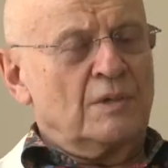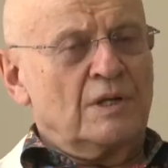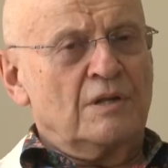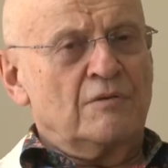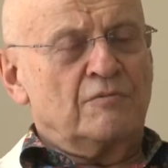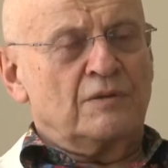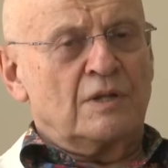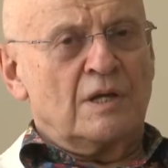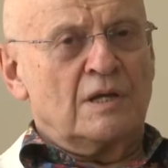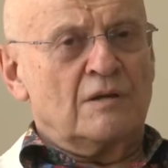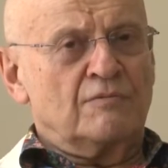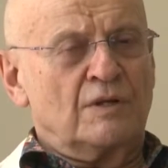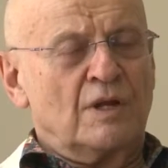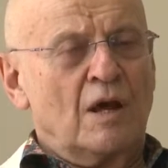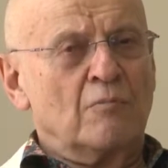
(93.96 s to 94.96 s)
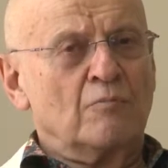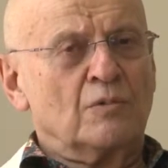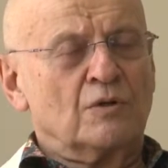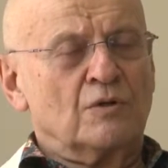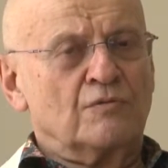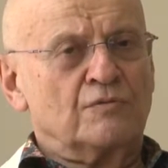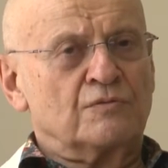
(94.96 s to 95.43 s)
believe they have a
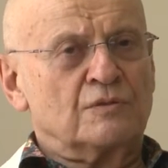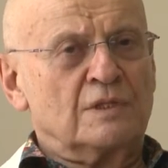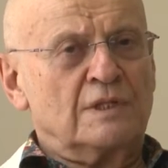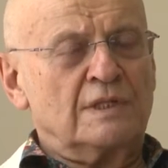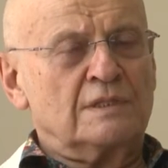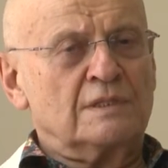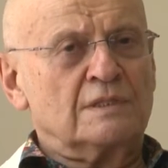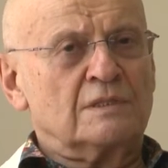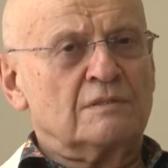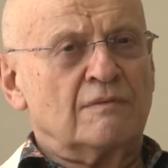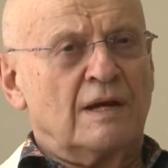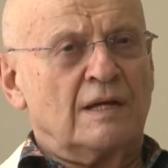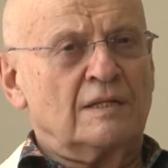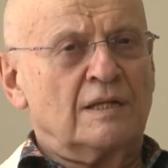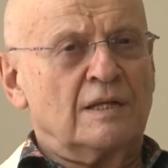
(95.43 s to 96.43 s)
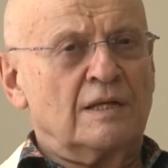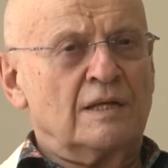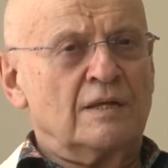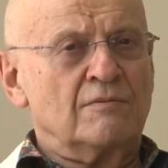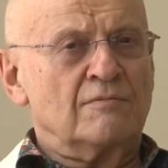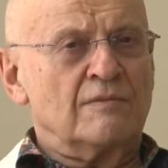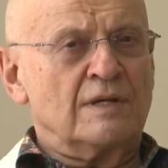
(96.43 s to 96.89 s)
number of reasons why
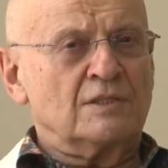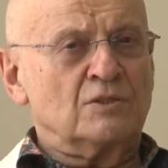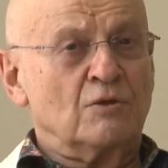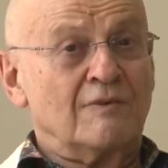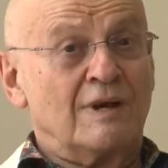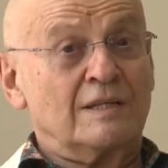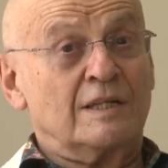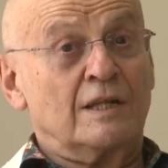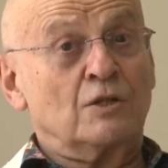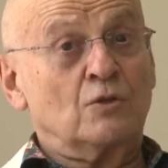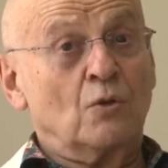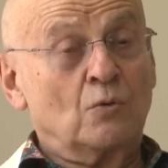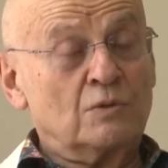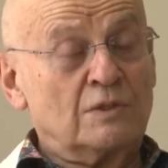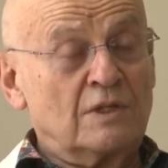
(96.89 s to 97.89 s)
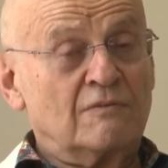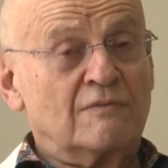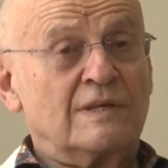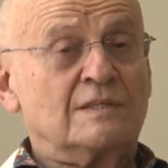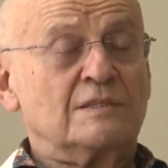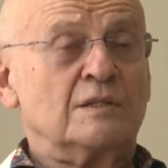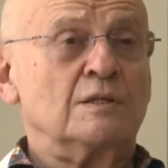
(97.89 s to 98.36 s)
they invest or why they don't
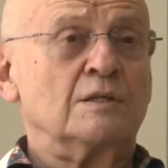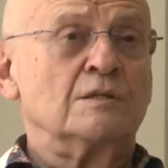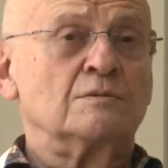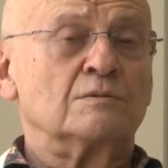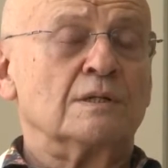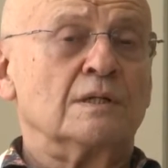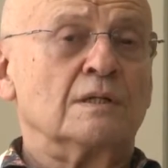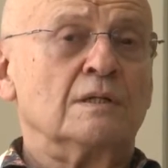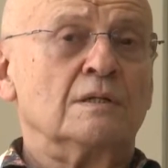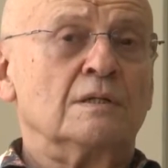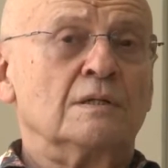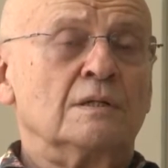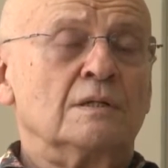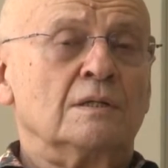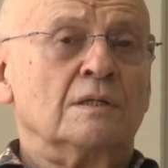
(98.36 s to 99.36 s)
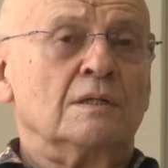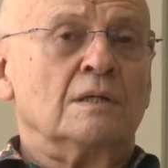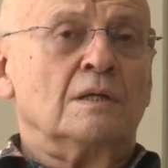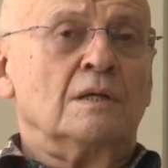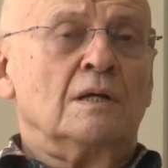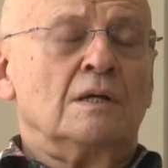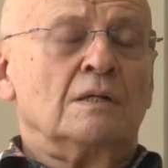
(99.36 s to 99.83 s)
invest in Israel.
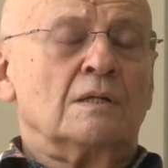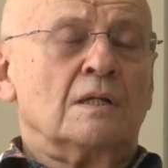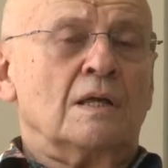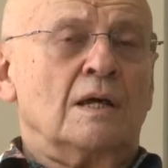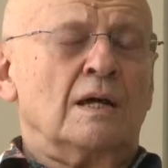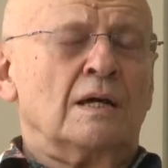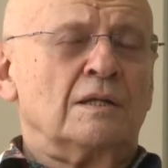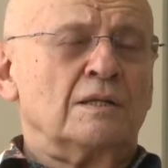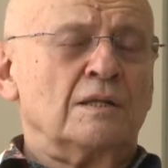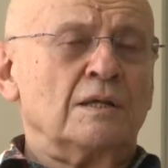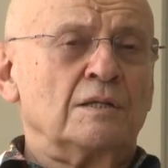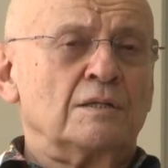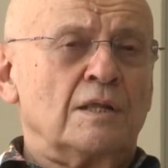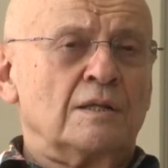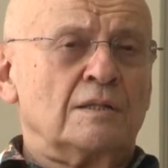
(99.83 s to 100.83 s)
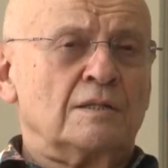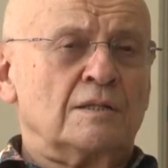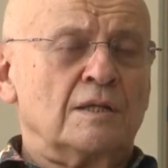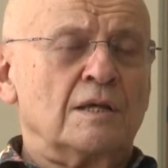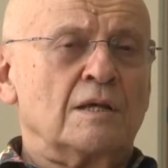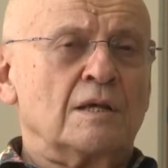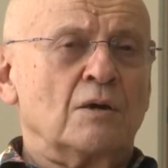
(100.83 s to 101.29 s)
I think they
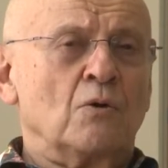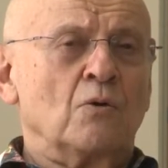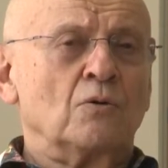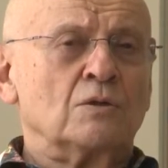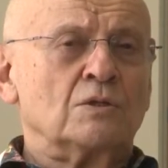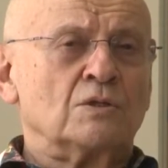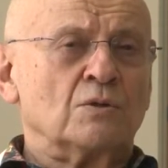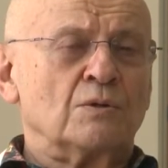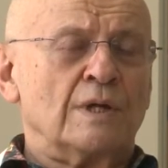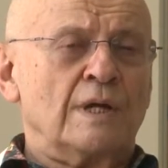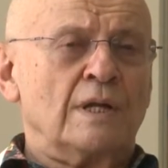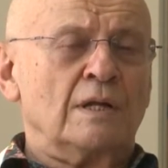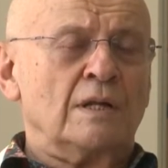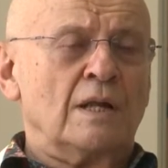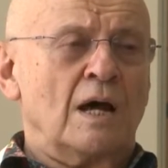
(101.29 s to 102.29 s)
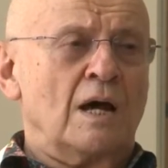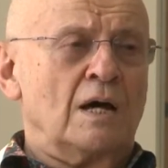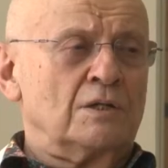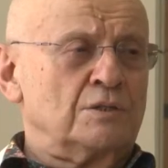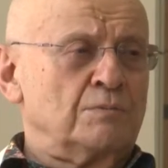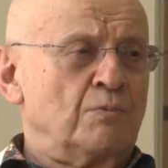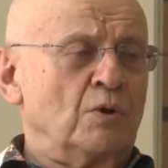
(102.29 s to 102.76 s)
think also in
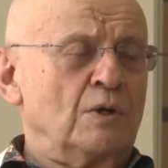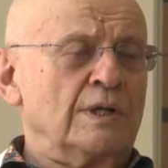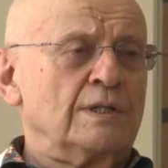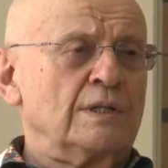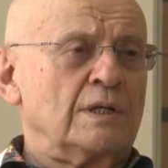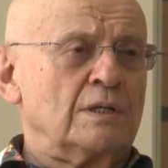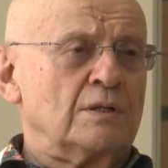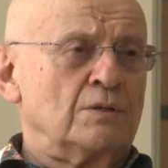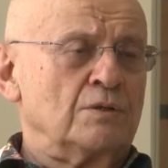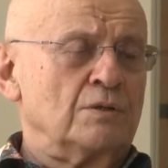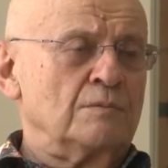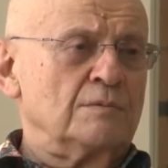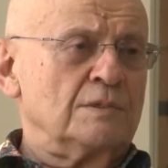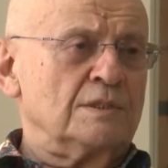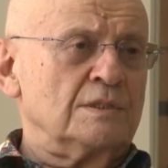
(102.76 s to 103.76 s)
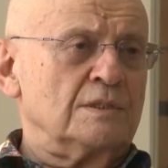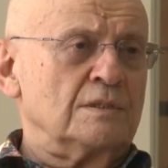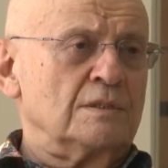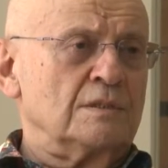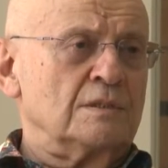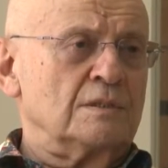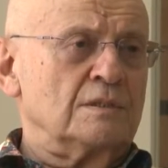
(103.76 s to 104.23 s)
large political terms.
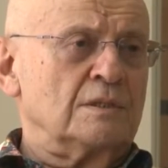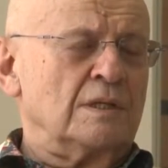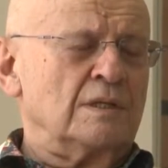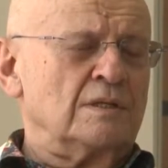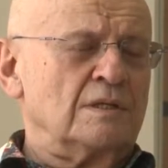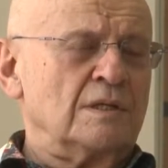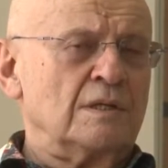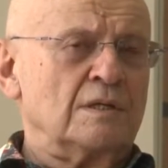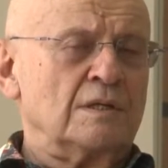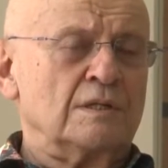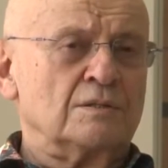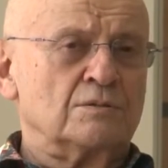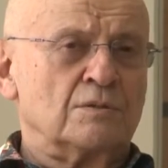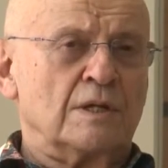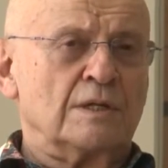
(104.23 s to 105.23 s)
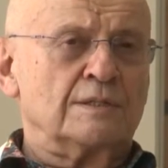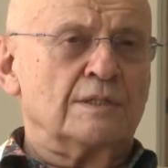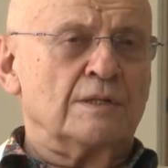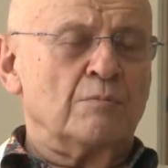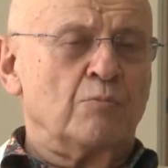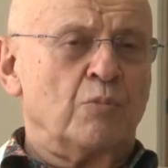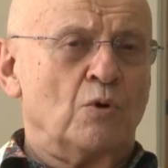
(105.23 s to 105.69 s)
They think Israel is
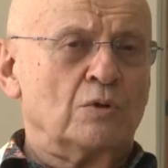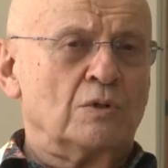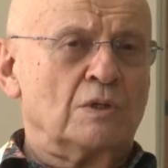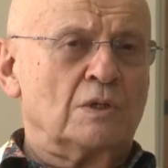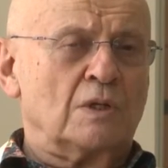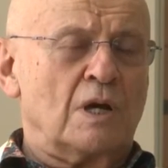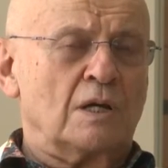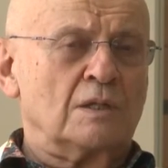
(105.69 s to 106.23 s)
an important